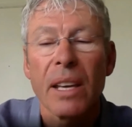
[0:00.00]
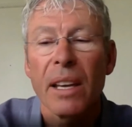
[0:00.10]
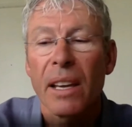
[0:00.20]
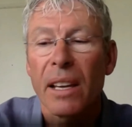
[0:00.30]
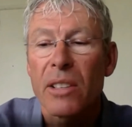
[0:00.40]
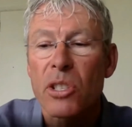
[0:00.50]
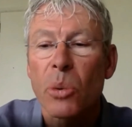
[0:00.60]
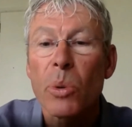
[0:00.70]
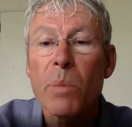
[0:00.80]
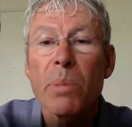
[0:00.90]
And so
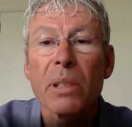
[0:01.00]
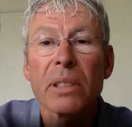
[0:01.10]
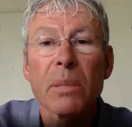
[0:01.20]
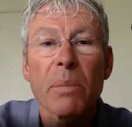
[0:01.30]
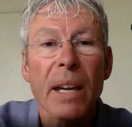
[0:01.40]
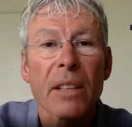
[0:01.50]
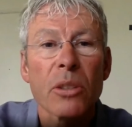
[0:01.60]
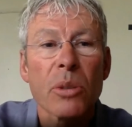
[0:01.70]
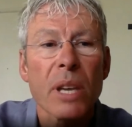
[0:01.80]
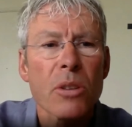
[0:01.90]
we built it back in
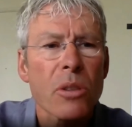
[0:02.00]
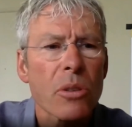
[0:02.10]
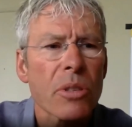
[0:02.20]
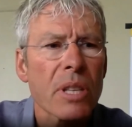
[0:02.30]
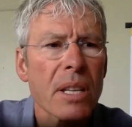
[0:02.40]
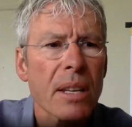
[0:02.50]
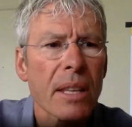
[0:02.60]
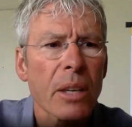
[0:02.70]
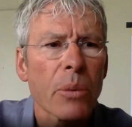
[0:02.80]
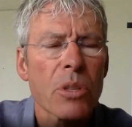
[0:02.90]
2013, I
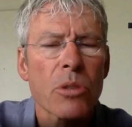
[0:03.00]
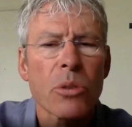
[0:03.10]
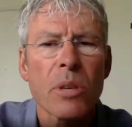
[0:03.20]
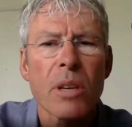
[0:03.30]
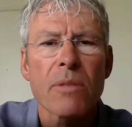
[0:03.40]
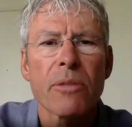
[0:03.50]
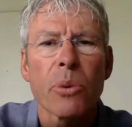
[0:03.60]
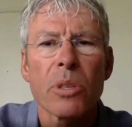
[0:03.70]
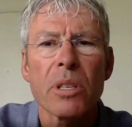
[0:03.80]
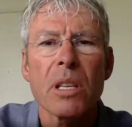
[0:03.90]
think it was, at
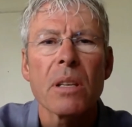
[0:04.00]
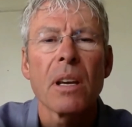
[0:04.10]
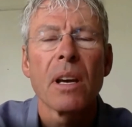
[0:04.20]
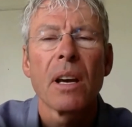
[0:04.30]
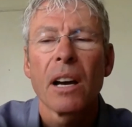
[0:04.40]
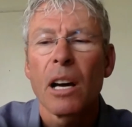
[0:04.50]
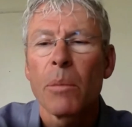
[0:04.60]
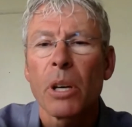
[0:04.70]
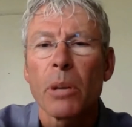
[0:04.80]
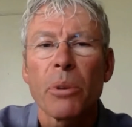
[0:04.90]
2014,
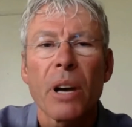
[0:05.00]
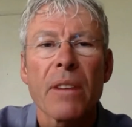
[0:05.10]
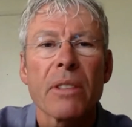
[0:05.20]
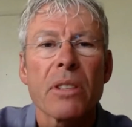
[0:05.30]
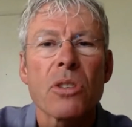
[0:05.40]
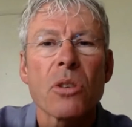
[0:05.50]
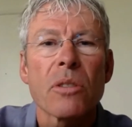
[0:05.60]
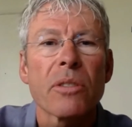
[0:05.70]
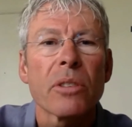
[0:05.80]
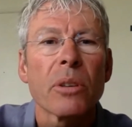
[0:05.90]
on a private
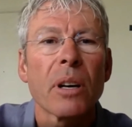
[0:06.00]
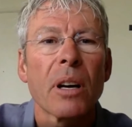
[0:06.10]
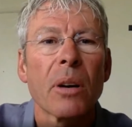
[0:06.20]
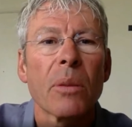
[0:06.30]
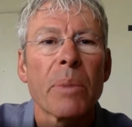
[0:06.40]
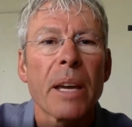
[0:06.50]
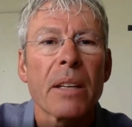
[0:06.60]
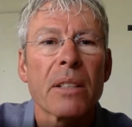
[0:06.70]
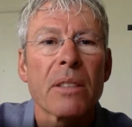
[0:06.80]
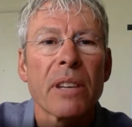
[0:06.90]
server, paid
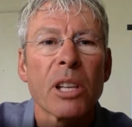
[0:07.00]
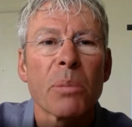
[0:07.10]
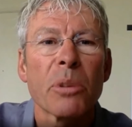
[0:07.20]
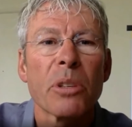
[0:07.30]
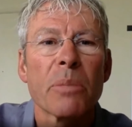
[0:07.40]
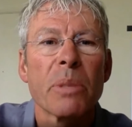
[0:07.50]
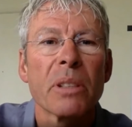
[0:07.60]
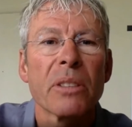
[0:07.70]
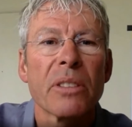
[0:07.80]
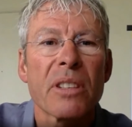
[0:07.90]
a developer to
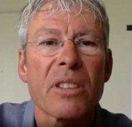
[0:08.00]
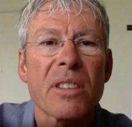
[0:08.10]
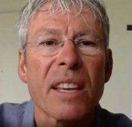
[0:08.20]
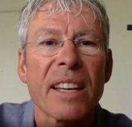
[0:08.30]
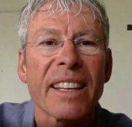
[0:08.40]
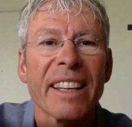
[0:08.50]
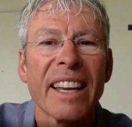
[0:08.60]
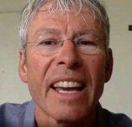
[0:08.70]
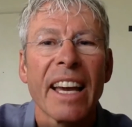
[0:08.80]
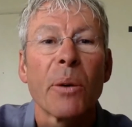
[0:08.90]
build this thing,
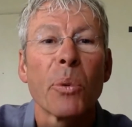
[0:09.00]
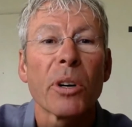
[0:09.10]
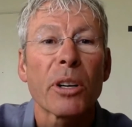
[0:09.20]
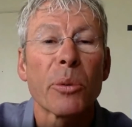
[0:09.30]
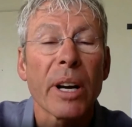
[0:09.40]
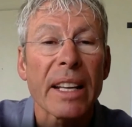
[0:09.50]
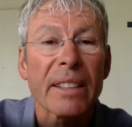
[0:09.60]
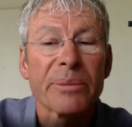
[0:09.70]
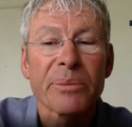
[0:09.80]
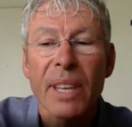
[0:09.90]
and it worked great.